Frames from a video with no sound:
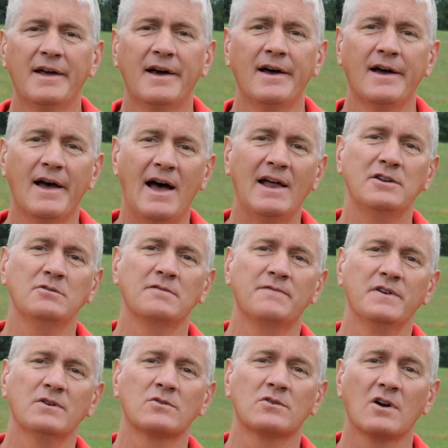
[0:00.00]
I do the
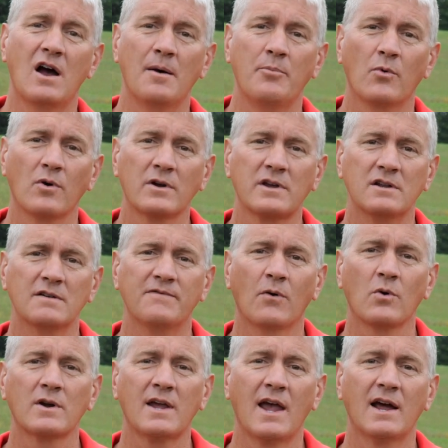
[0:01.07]
field crop work in a
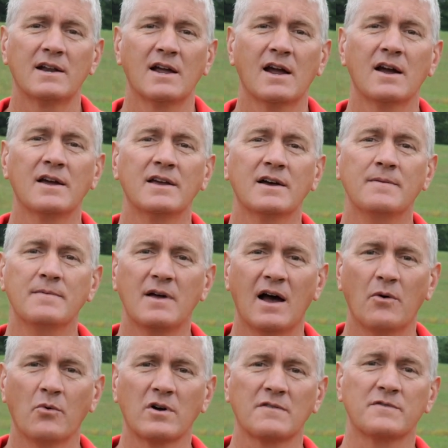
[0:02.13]
4-county area.
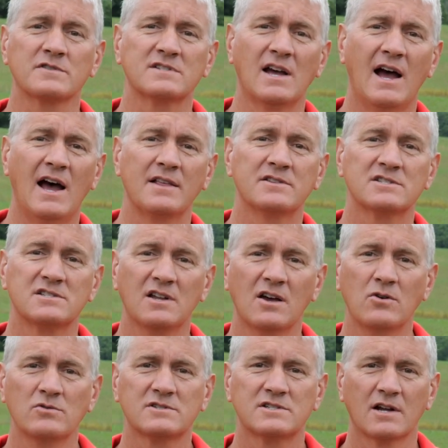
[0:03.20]
I work for Forsyth,
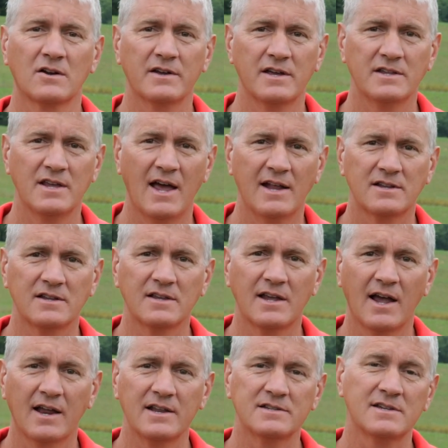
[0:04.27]
Stokes, Surry, and Yadkin
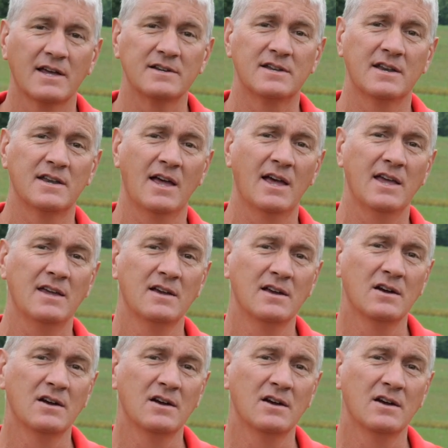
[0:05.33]
counties, and today